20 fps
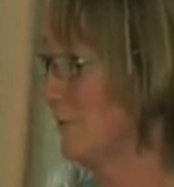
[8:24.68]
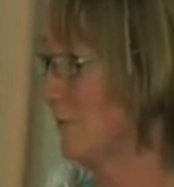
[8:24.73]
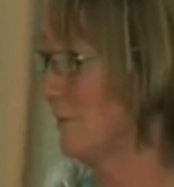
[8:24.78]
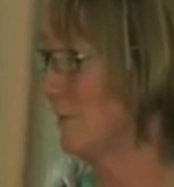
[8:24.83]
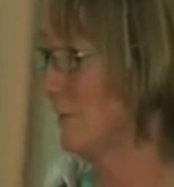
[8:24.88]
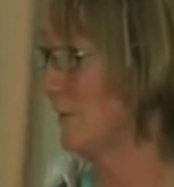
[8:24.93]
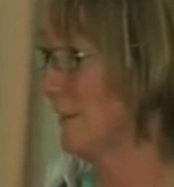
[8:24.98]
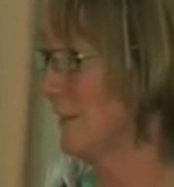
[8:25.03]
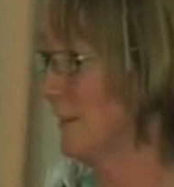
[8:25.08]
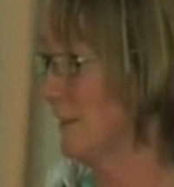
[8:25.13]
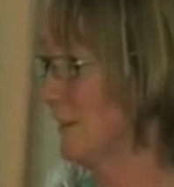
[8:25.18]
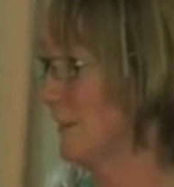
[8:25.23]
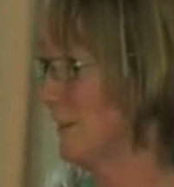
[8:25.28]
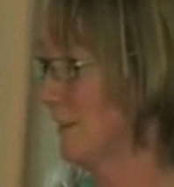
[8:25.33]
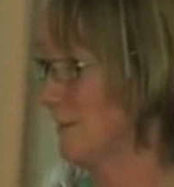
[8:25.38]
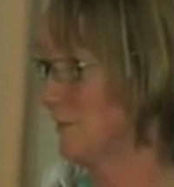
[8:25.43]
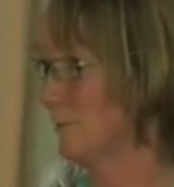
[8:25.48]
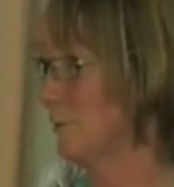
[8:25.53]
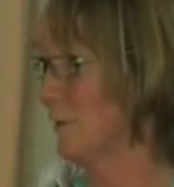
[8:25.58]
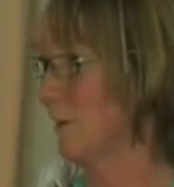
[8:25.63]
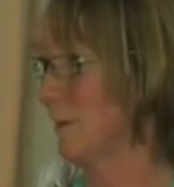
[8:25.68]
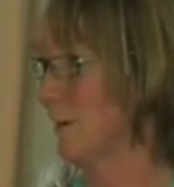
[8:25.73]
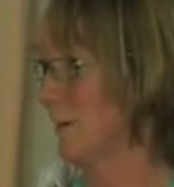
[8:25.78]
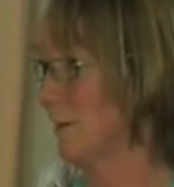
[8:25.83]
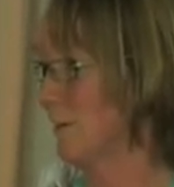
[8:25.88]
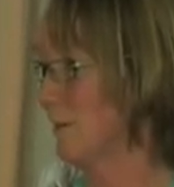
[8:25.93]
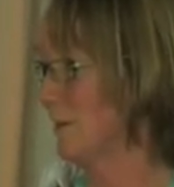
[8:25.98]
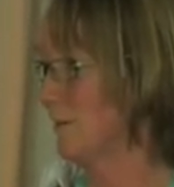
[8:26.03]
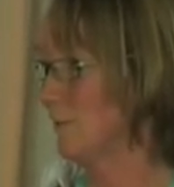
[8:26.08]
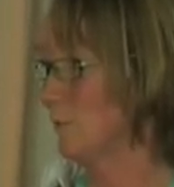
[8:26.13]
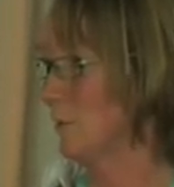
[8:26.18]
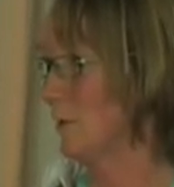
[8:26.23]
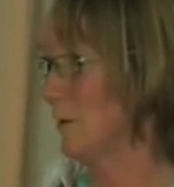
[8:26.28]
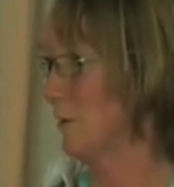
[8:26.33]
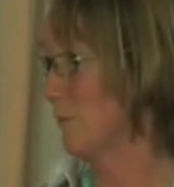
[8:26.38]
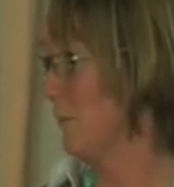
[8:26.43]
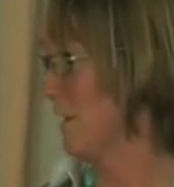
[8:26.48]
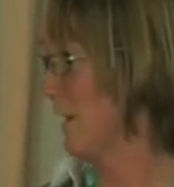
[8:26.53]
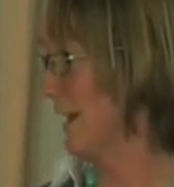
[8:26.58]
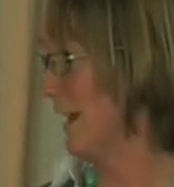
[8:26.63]
Doesn't work. Doesn't work
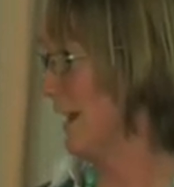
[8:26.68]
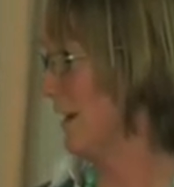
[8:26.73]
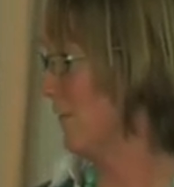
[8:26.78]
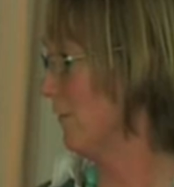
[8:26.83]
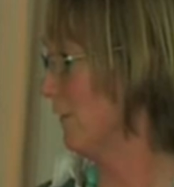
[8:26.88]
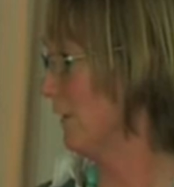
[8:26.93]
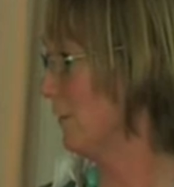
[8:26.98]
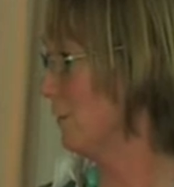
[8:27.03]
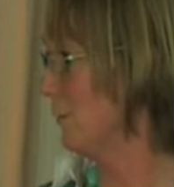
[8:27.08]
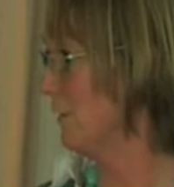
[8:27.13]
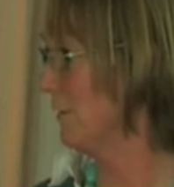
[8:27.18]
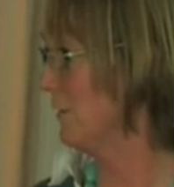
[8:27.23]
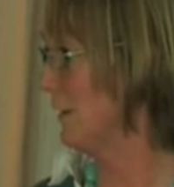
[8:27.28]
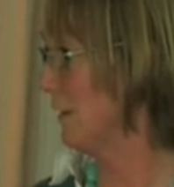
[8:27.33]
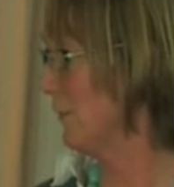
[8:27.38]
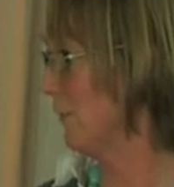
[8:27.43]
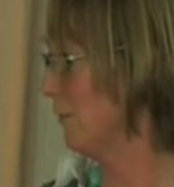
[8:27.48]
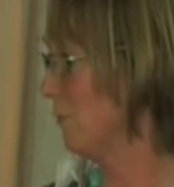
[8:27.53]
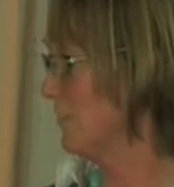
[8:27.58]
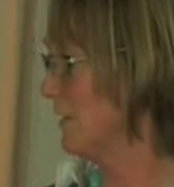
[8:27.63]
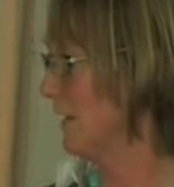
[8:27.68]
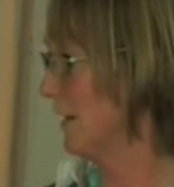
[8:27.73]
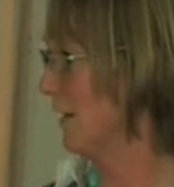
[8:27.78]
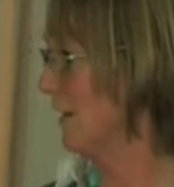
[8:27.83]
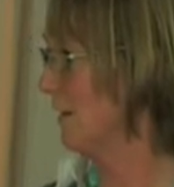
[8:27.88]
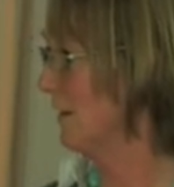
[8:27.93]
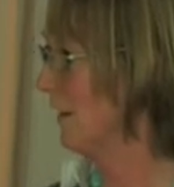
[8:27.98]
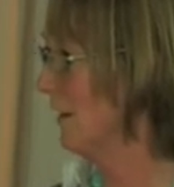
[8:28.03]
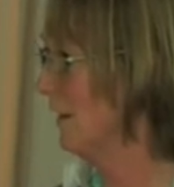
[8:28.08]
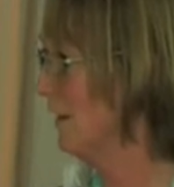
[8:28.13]
on my carrot flies. We sent a particularly